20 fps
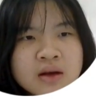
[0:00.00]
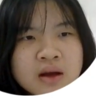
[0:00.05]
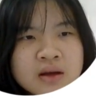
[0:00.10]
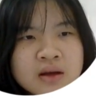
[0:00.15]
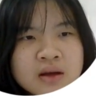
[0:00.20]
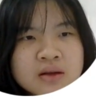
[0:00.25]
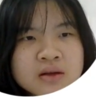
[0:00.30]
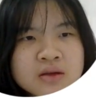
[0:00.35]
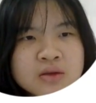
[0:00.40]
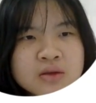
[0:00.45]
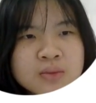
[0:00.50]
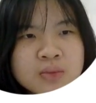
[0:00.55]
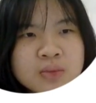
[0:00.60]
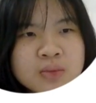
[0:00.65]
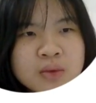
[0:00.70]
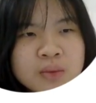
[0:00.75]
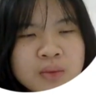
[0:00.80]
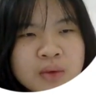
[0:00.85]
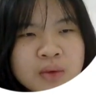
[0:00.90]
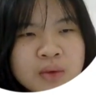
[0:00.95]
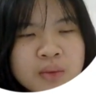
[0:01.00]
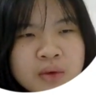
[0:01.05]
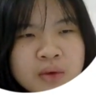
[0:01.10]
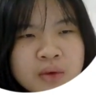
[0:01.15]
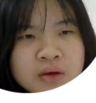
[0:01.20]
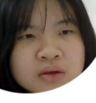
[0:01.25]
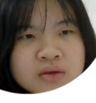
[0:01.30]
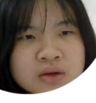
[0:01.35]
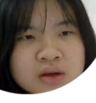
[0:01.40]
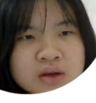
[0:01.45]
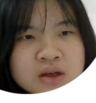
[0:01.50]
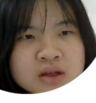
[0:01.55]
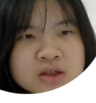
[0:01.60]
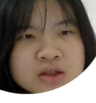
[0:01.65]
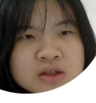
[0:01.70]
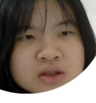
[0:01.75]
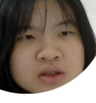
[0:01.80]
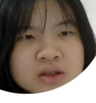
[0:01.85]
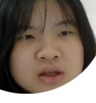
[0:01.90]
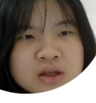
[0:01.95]
and the blood
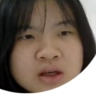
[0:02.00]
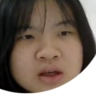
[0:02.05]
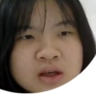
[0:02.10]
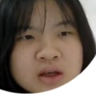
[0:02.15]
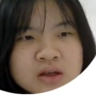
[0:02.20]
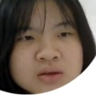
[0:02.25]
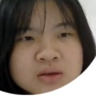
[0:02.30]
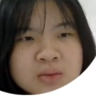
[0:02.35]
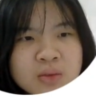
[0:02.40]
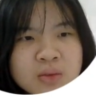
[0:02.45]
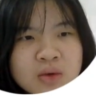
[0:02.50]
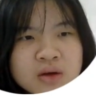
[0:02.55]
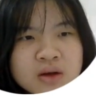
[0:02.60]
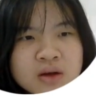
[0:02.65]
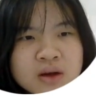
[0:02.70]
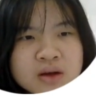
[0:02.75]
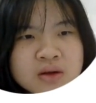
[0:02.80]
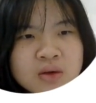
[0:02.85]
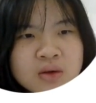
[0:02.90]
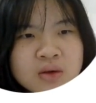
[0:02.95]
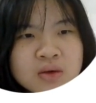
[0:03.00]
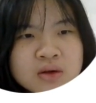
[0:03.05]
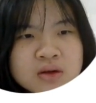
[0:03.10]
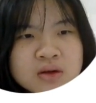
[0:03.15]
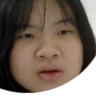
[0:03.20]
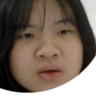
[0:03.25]
donation is more than the organ